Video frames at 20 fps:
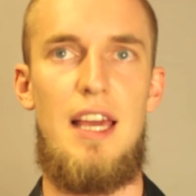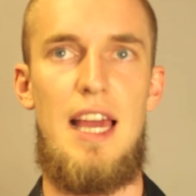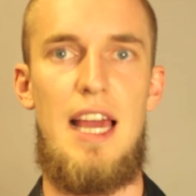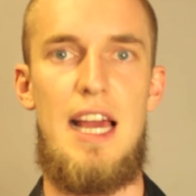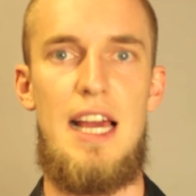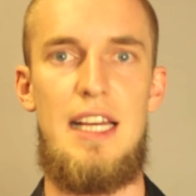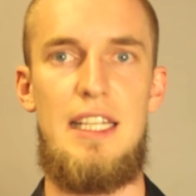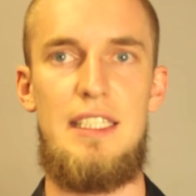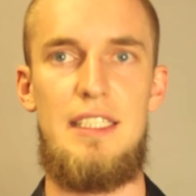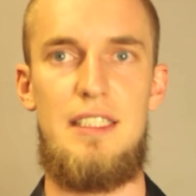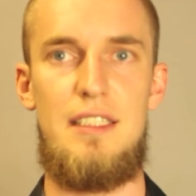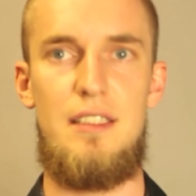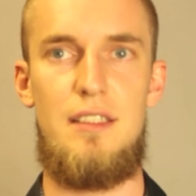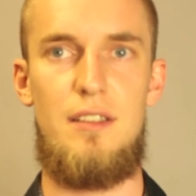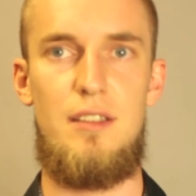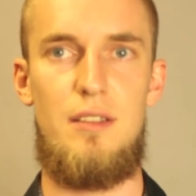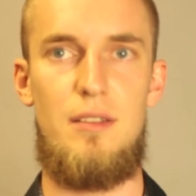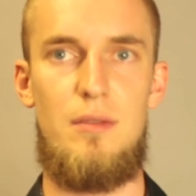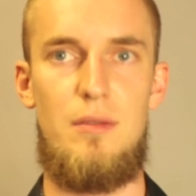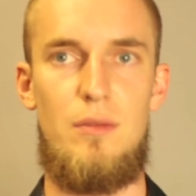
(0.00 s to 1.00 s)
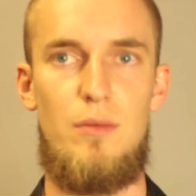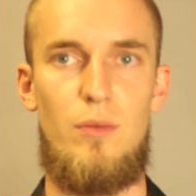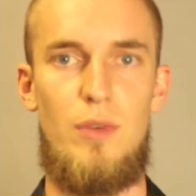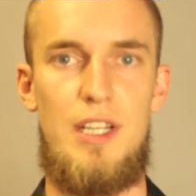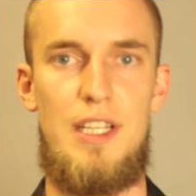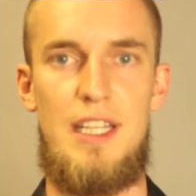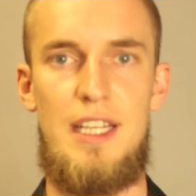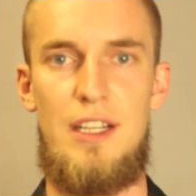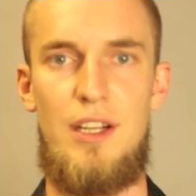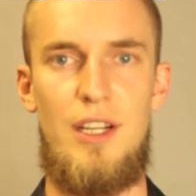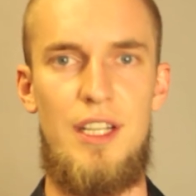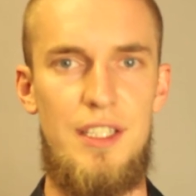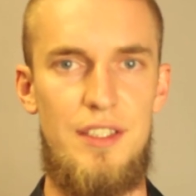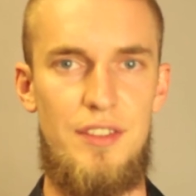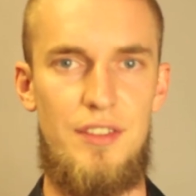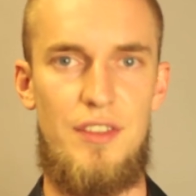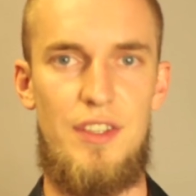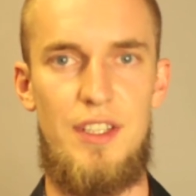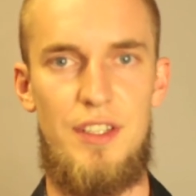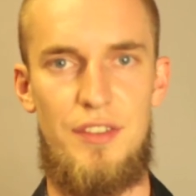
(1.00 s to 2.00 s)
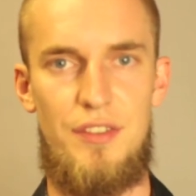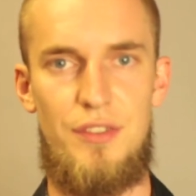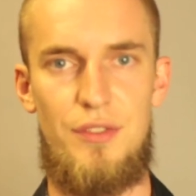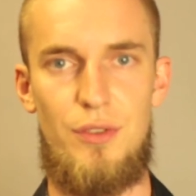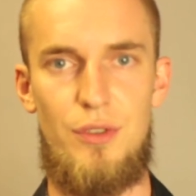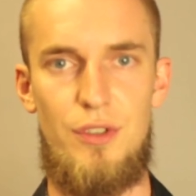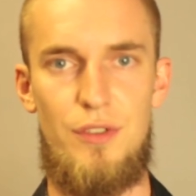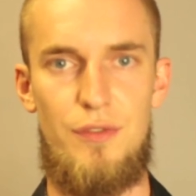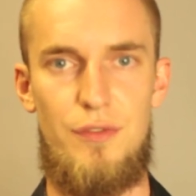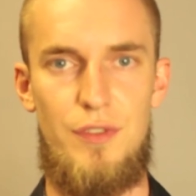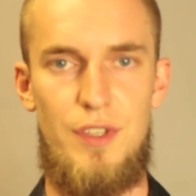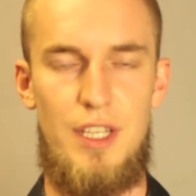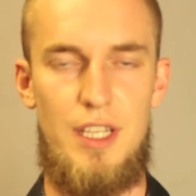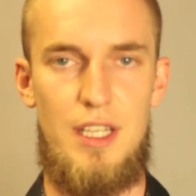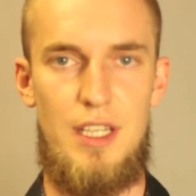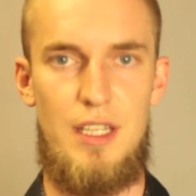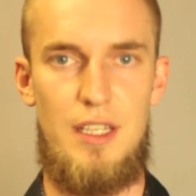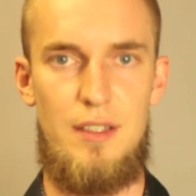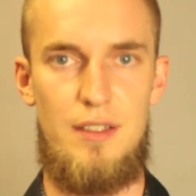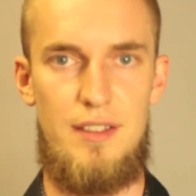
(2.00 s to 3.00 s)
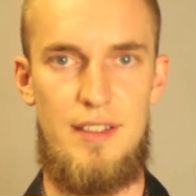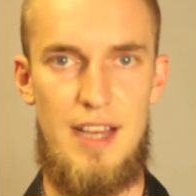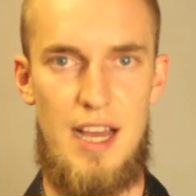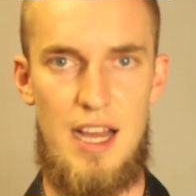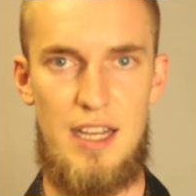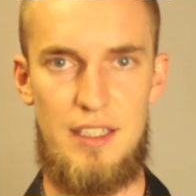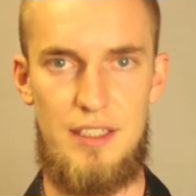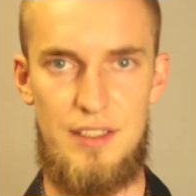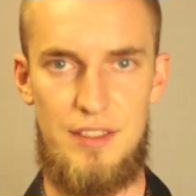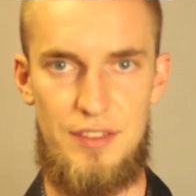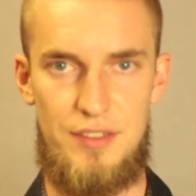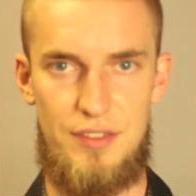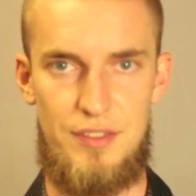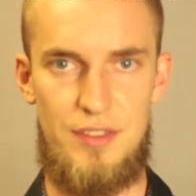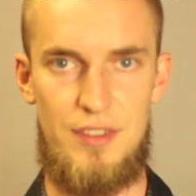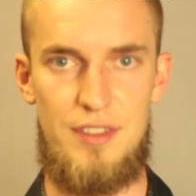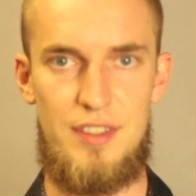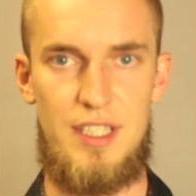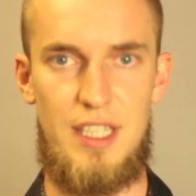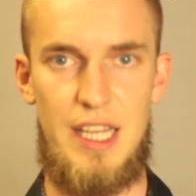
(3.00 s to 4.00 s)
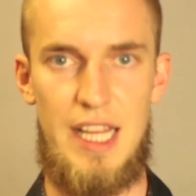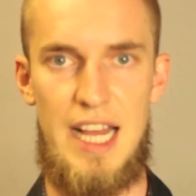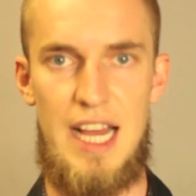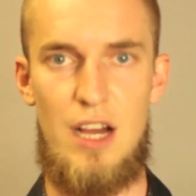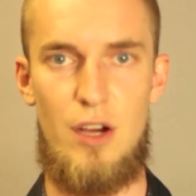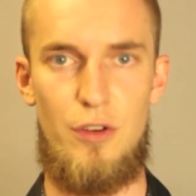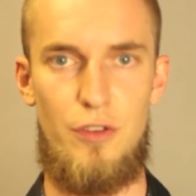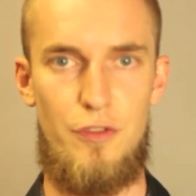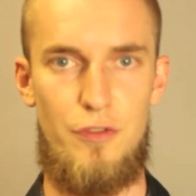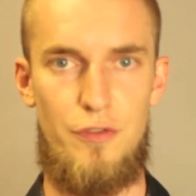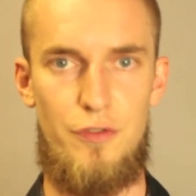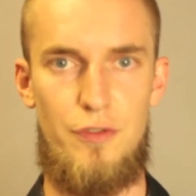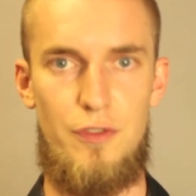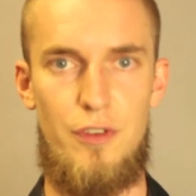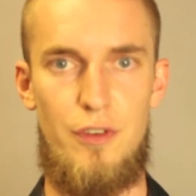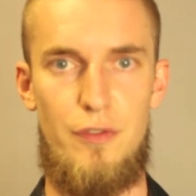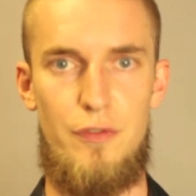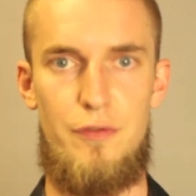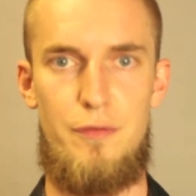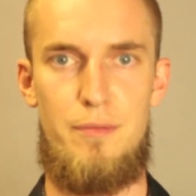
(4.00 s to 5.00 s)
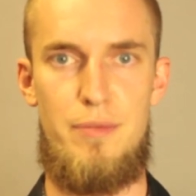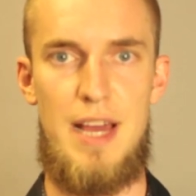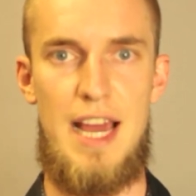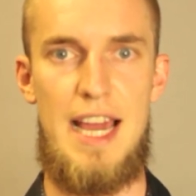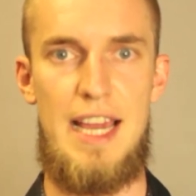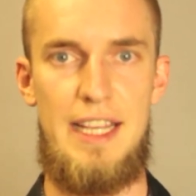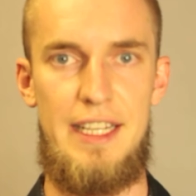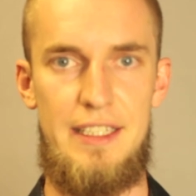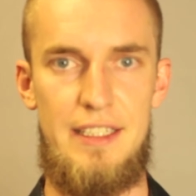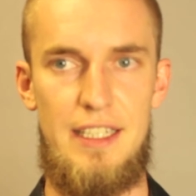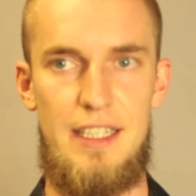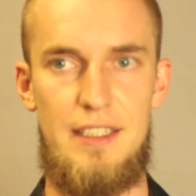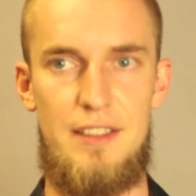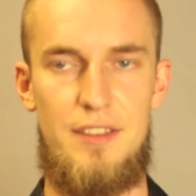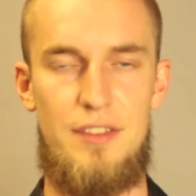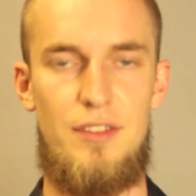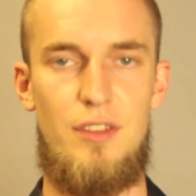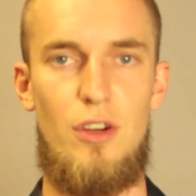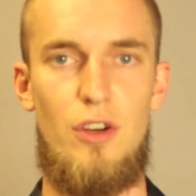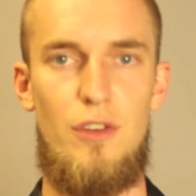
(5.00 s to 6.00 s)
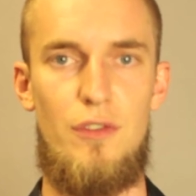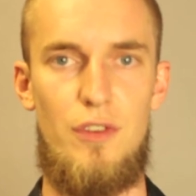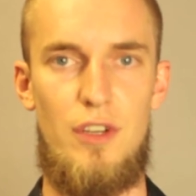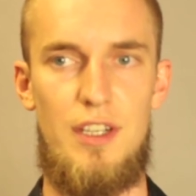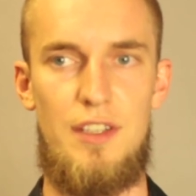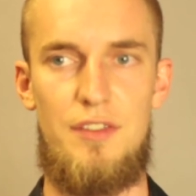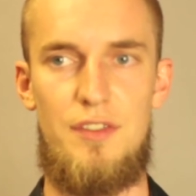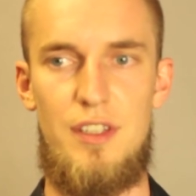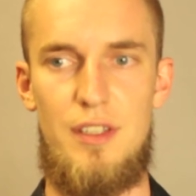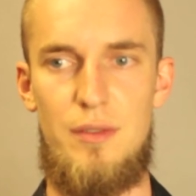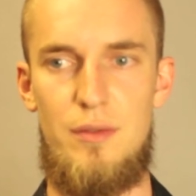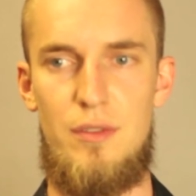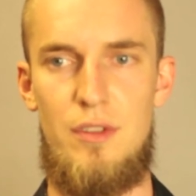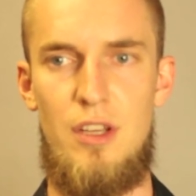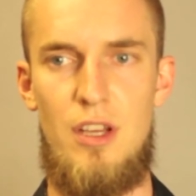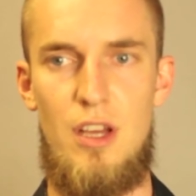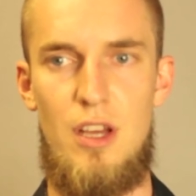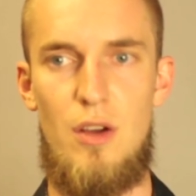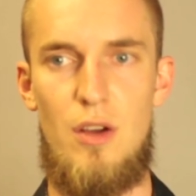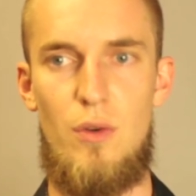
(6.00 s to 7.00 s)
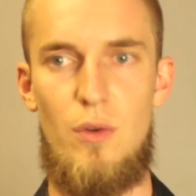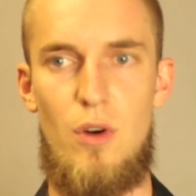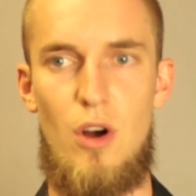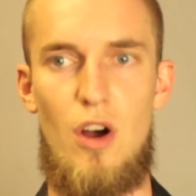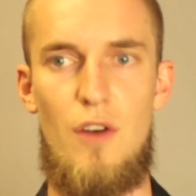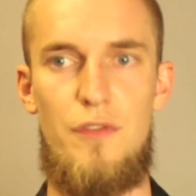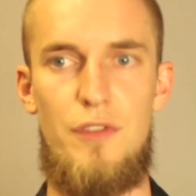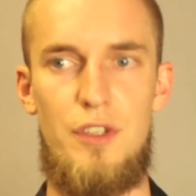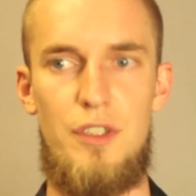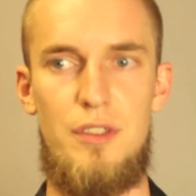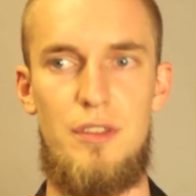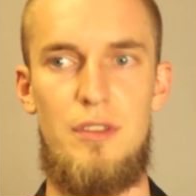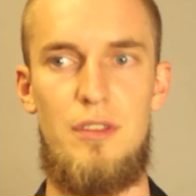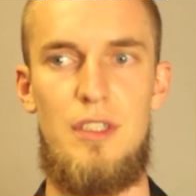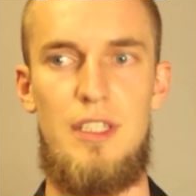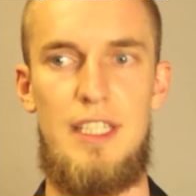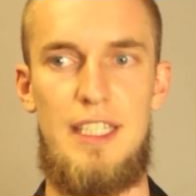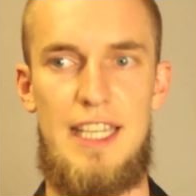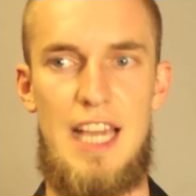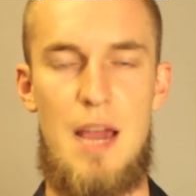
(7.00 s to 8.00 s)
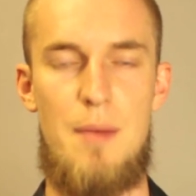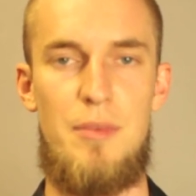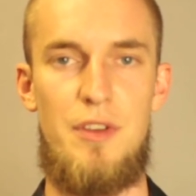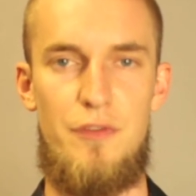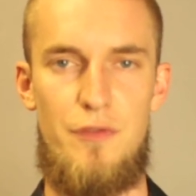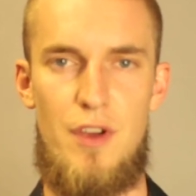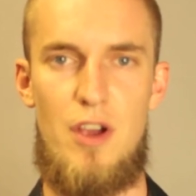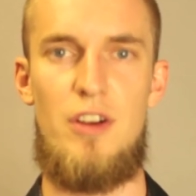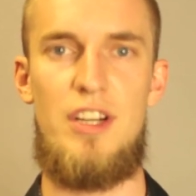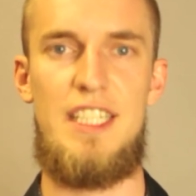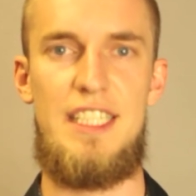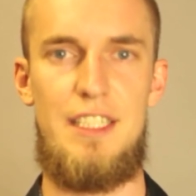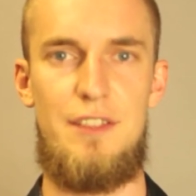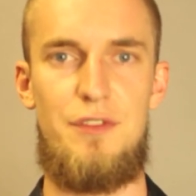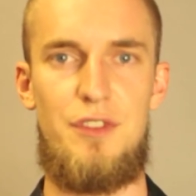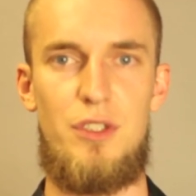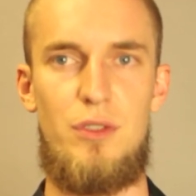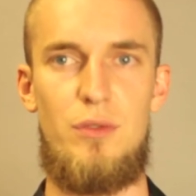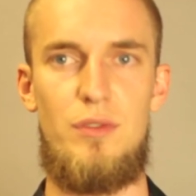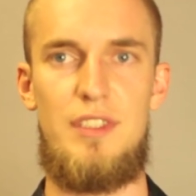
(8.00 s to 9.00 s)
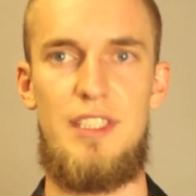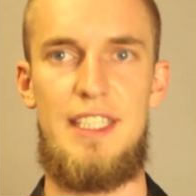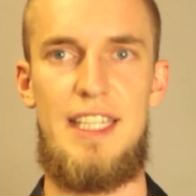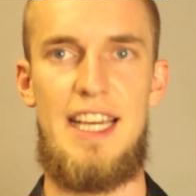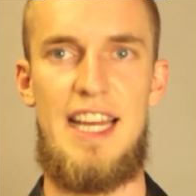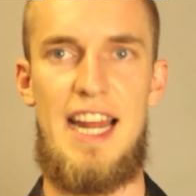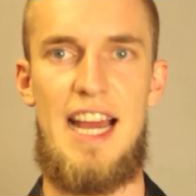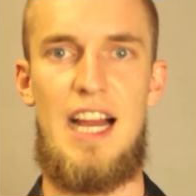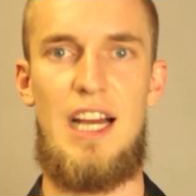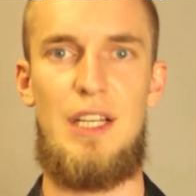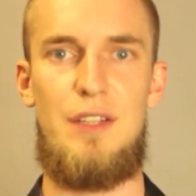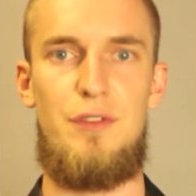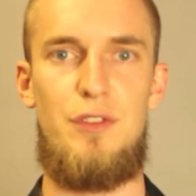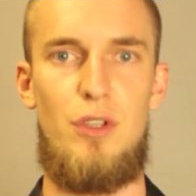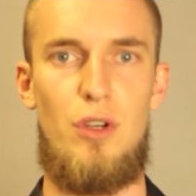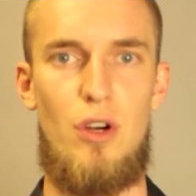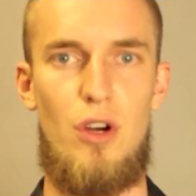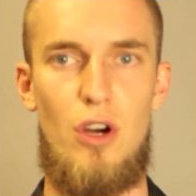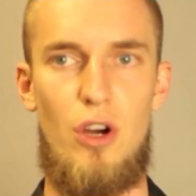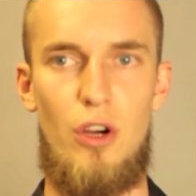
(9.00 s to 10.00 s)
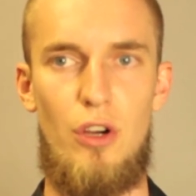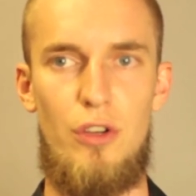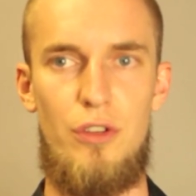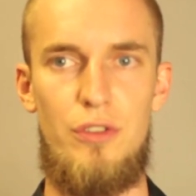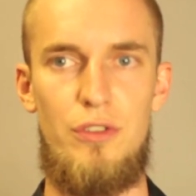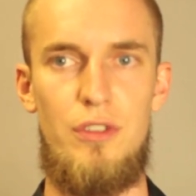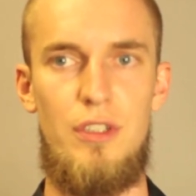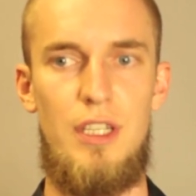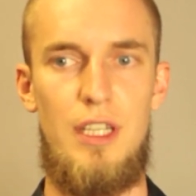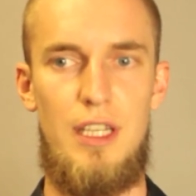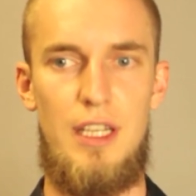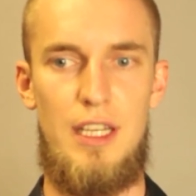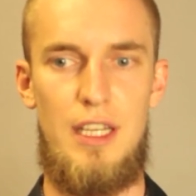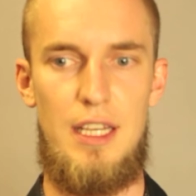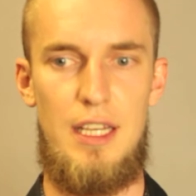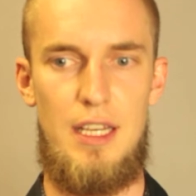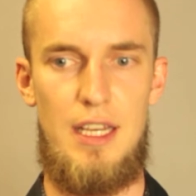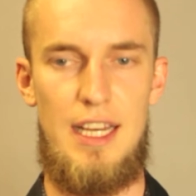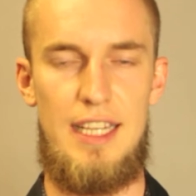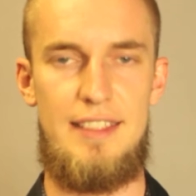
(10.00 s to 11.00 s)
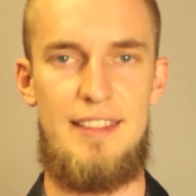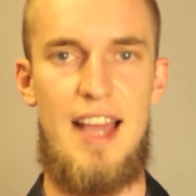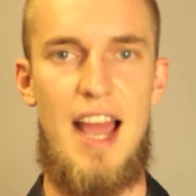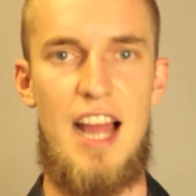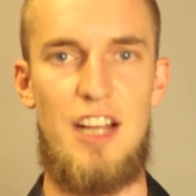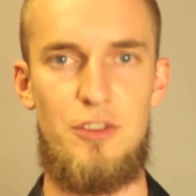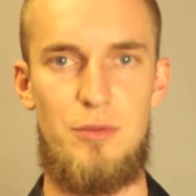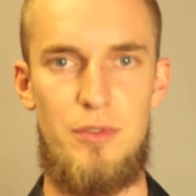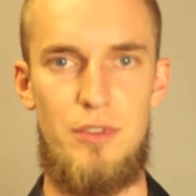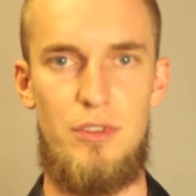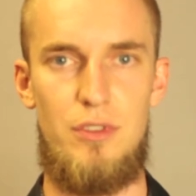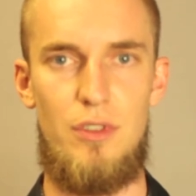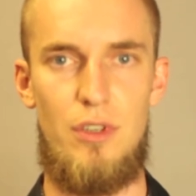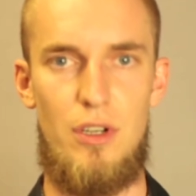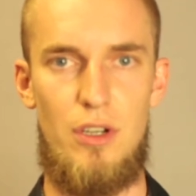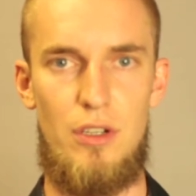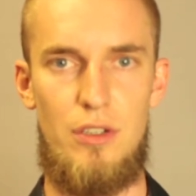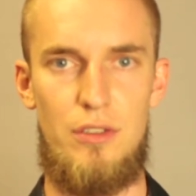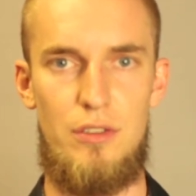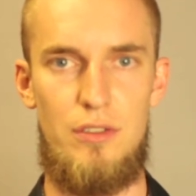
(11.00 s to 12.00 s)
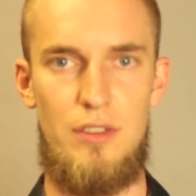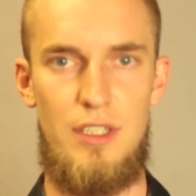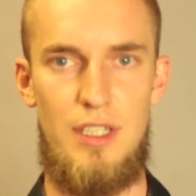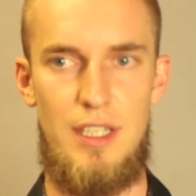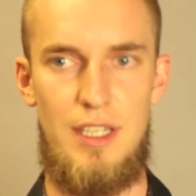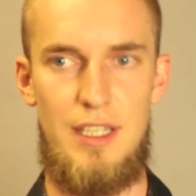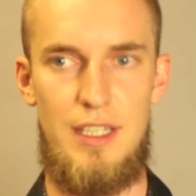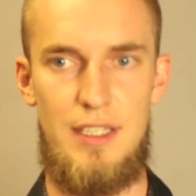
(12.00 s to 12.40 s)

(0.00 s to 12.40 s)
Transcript: And when there is this sort of darkness, this cloud of pain that's over us, then often it can be very difficult to get out of your own attachment, your own